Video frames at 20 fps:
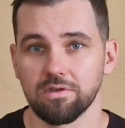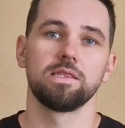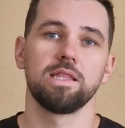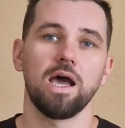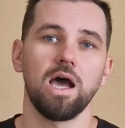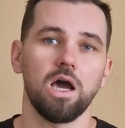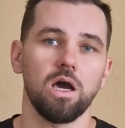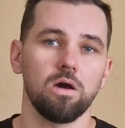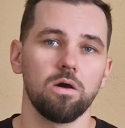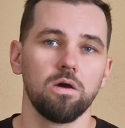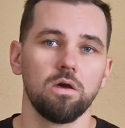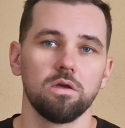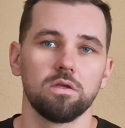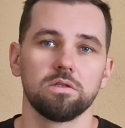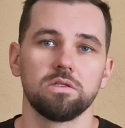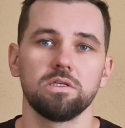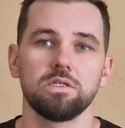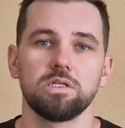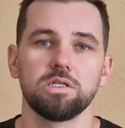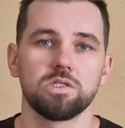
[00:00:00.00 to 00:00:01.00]
Now,
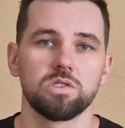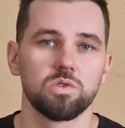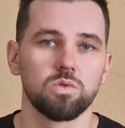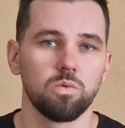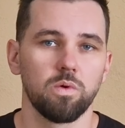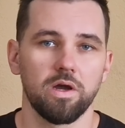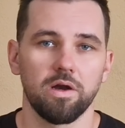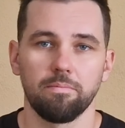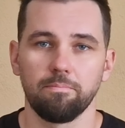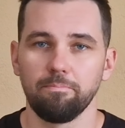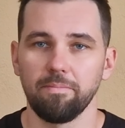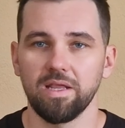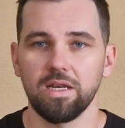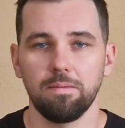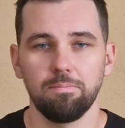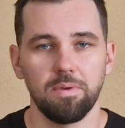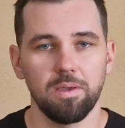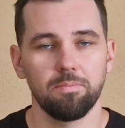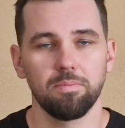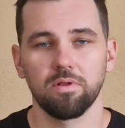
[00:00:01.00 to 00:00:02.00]
this is where
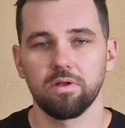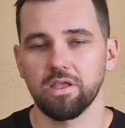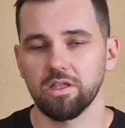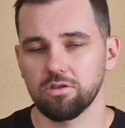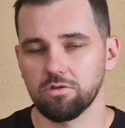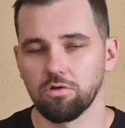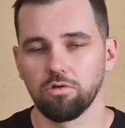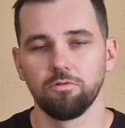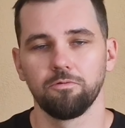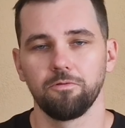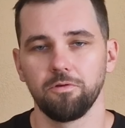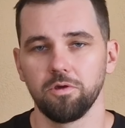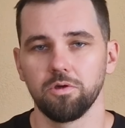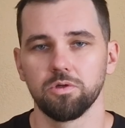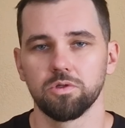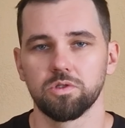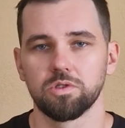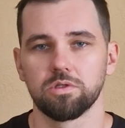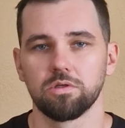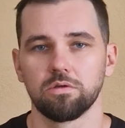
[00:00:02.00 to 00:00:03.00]
many people get
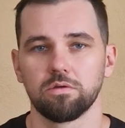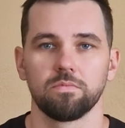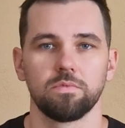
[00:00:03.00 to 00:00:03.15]
confused.